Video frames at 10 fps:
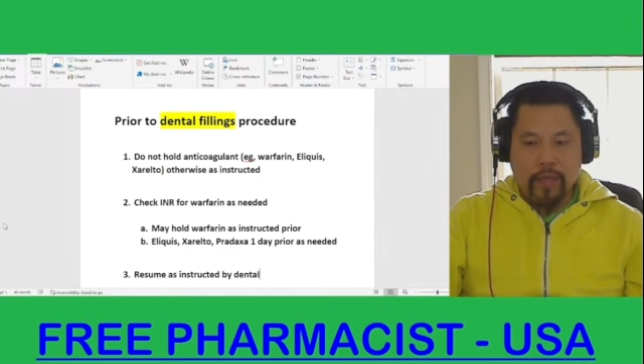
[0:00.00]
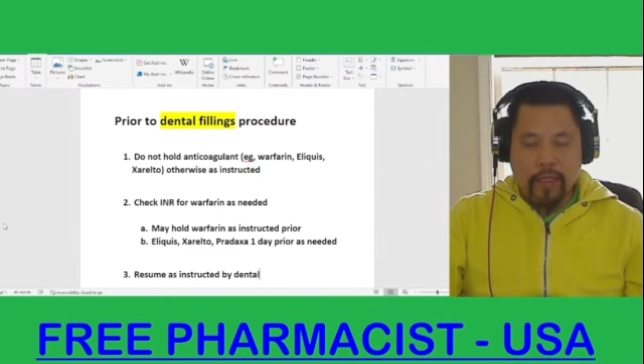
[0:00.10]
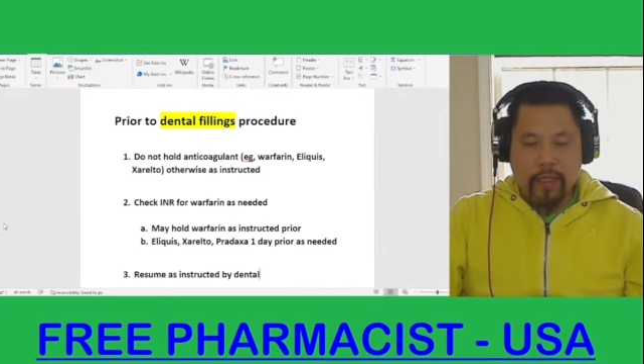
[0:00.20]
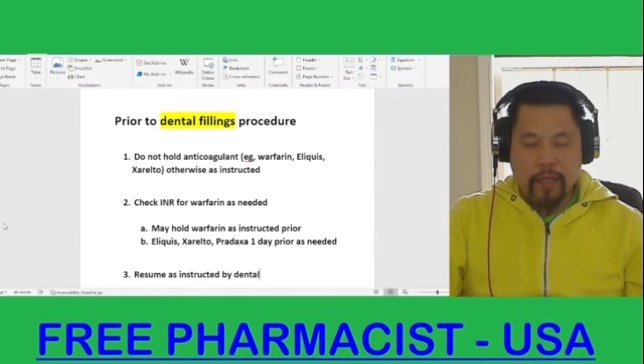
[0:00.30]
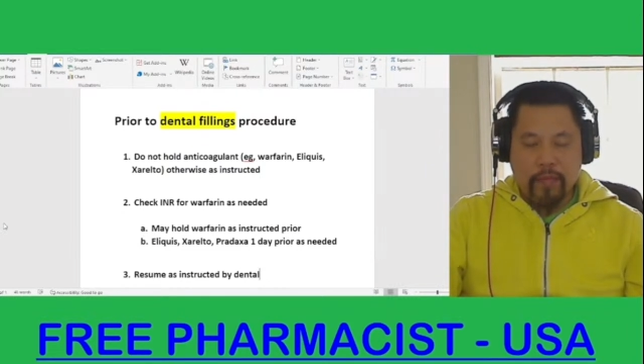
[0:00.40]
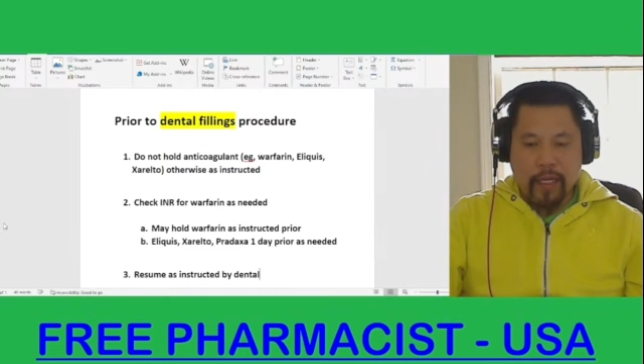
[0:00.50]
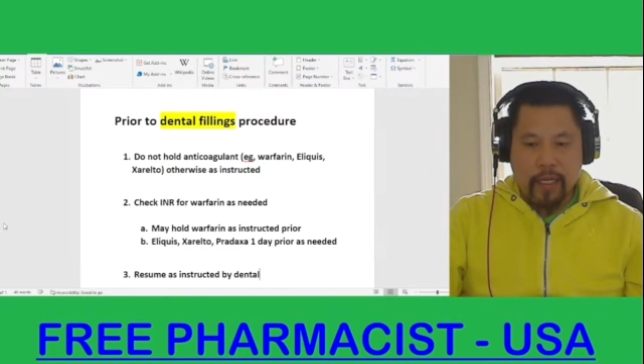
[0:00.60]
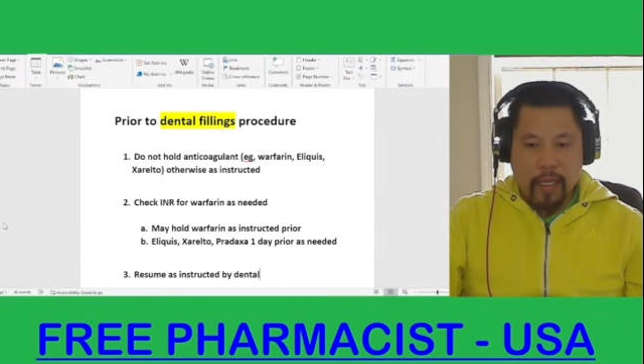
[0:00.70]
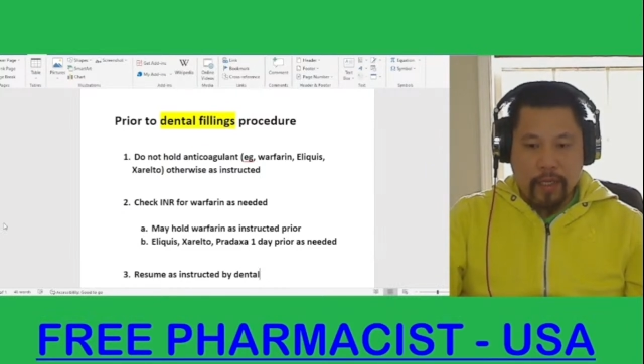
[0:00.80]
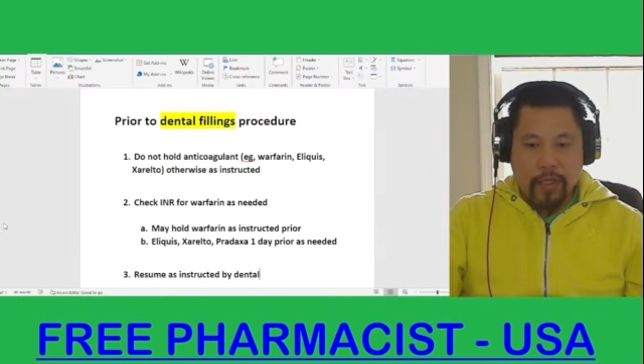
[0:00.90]
blood thinner
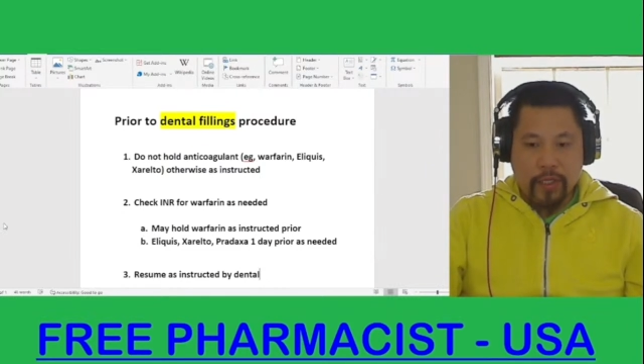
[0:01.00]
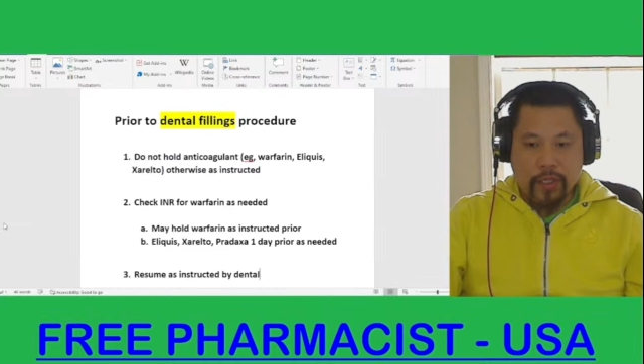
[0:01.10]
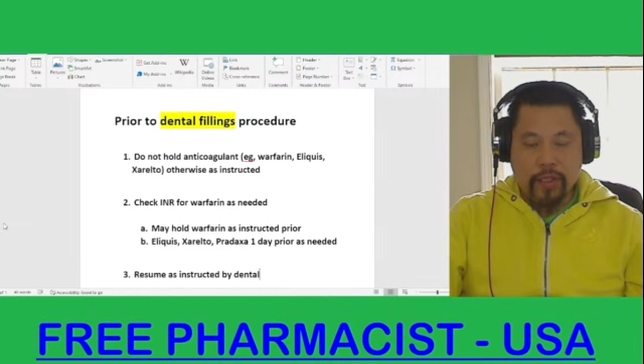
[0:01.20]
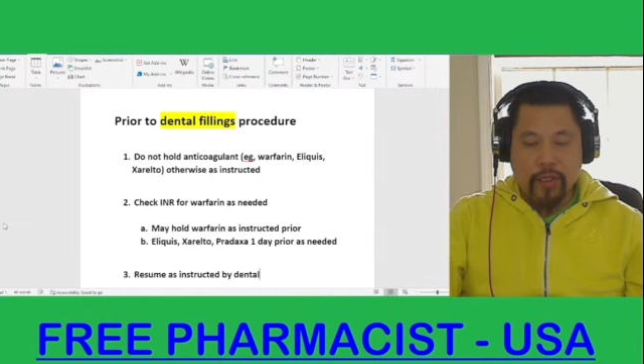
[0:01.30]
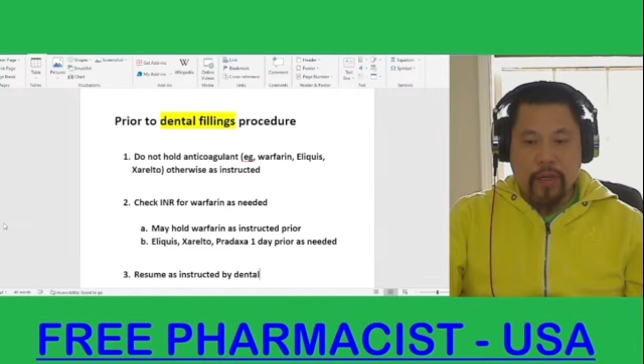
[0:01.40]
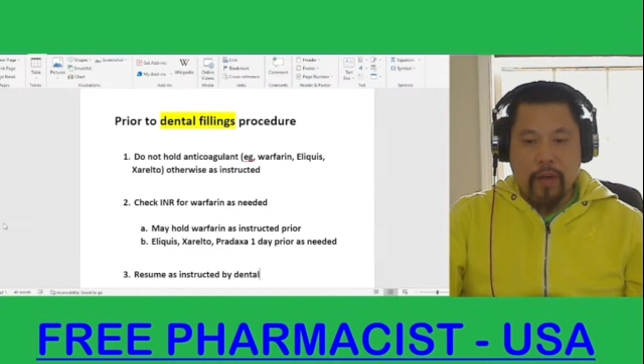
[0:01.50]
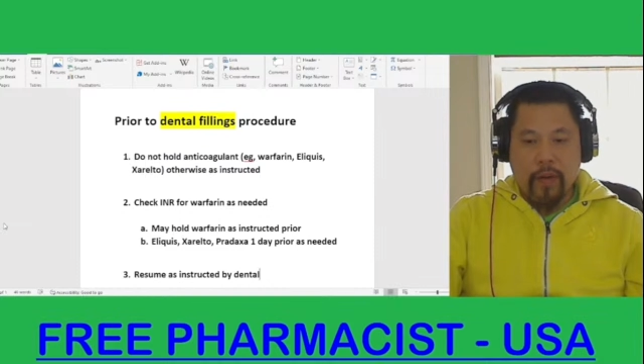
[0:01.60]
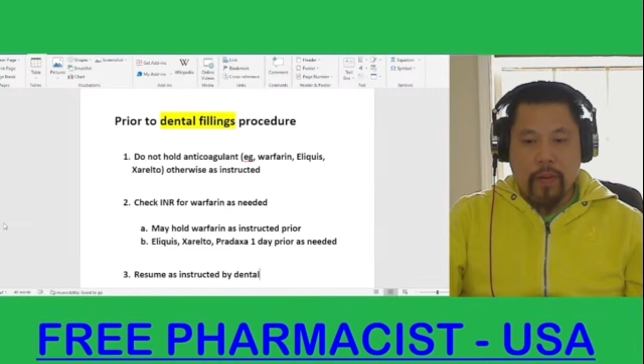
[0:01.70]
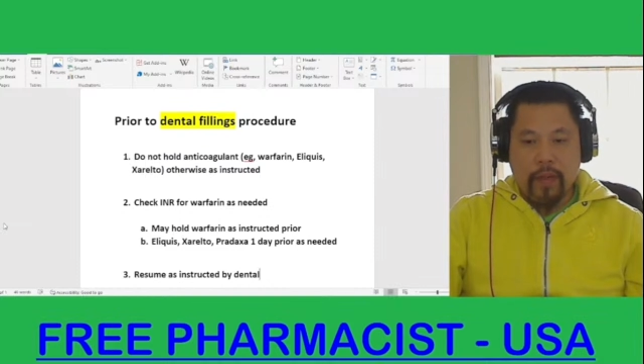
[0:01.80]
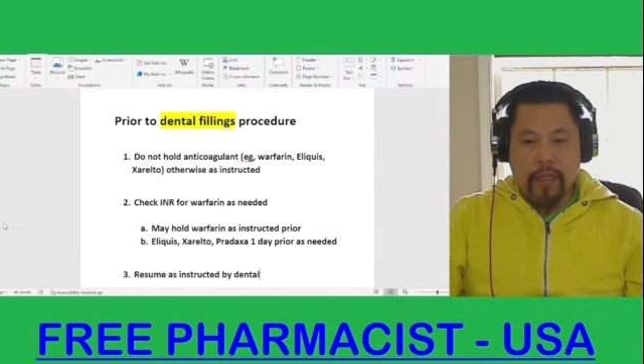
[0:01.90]
medication
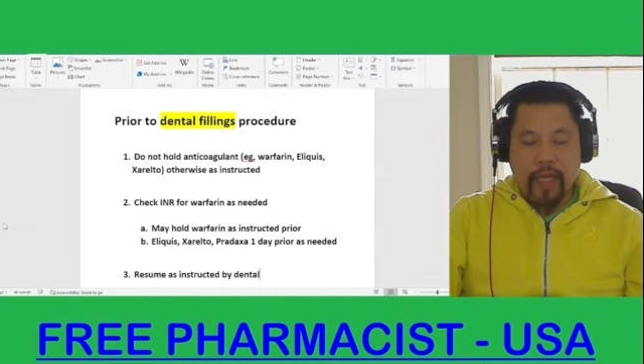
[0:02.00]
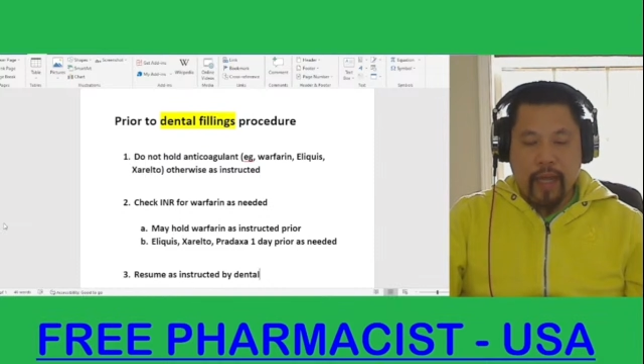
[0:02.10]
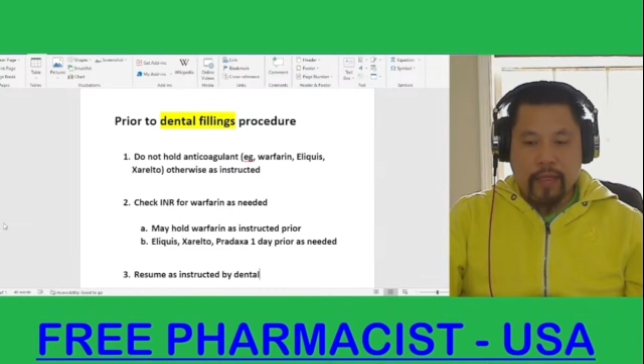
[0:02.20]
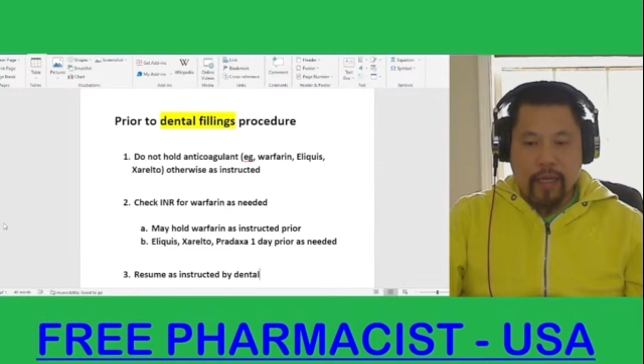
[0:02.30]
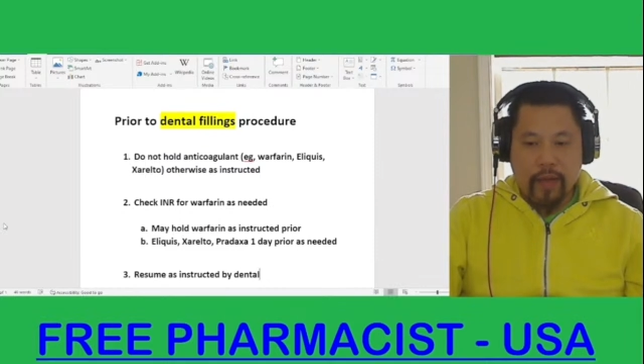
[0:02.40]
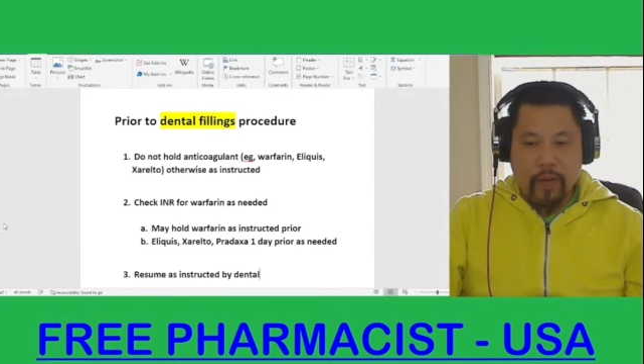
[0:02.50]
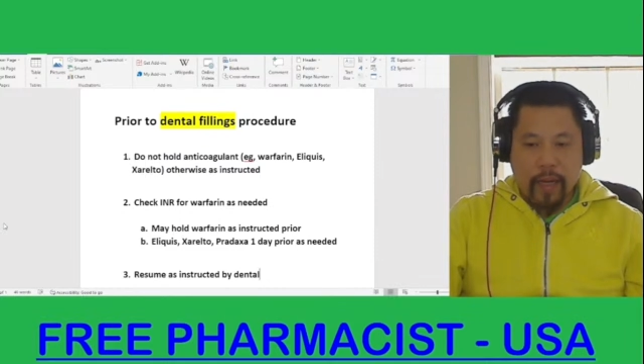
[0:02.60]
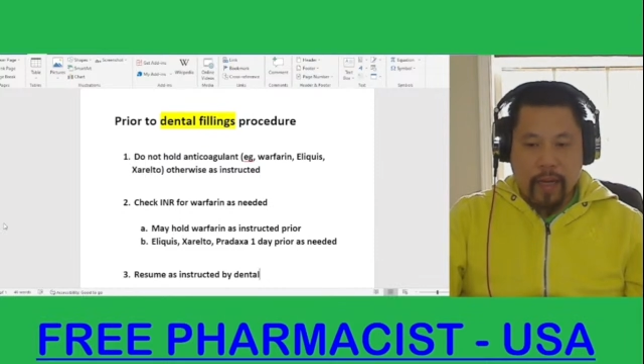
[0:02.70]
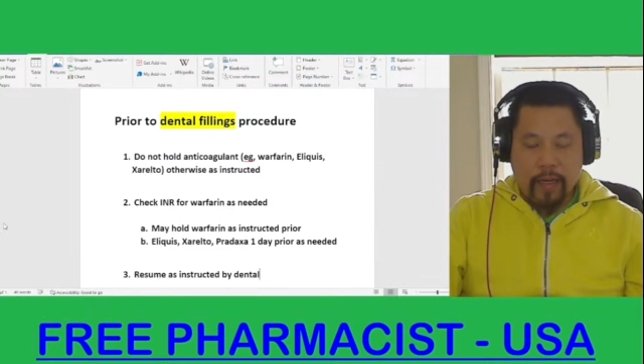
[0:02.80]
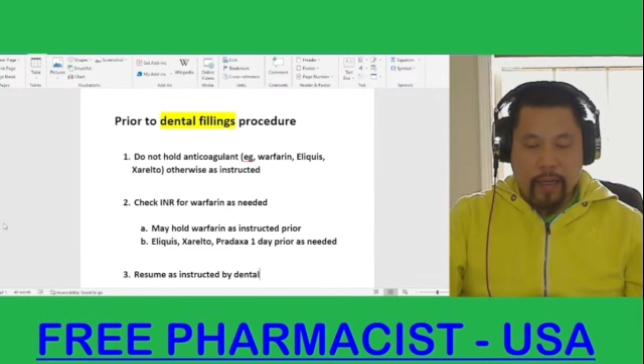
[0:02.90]
or the
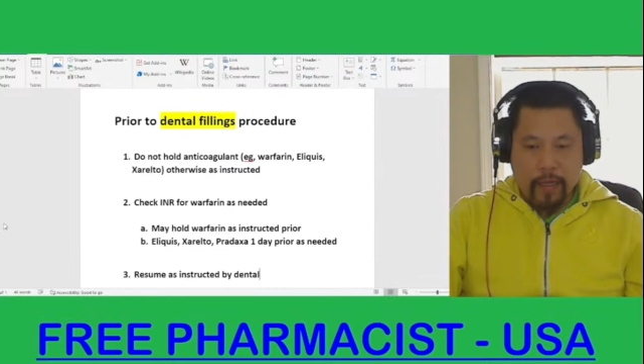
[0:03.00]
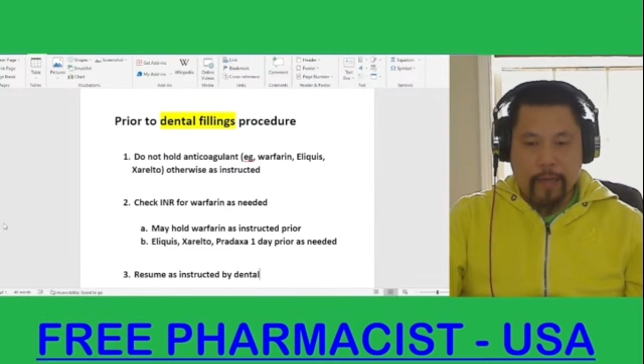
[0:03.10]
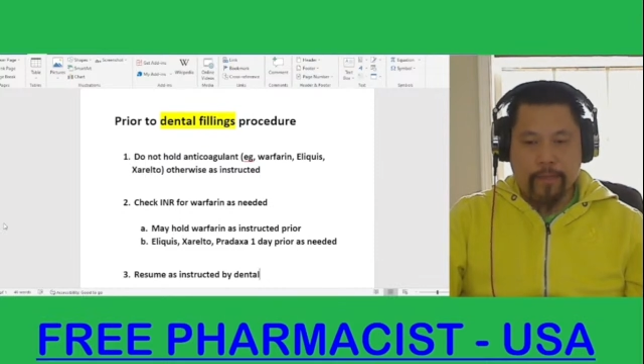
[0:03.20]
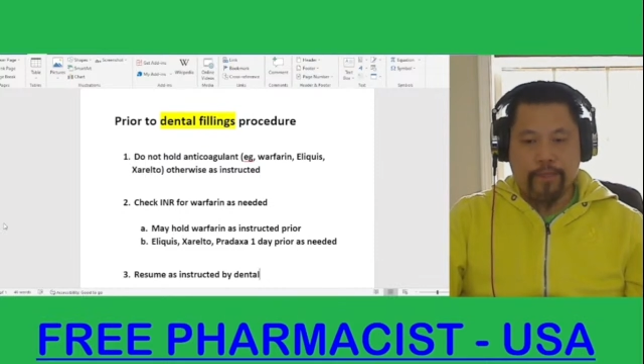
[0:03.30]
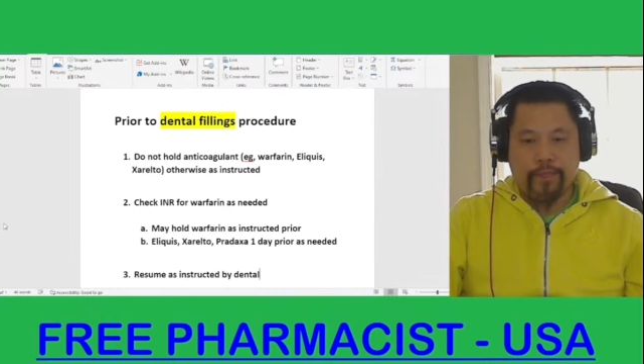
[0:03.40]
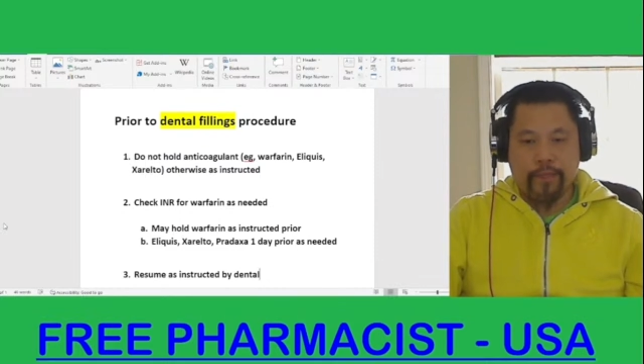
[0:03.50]
anticoagulation.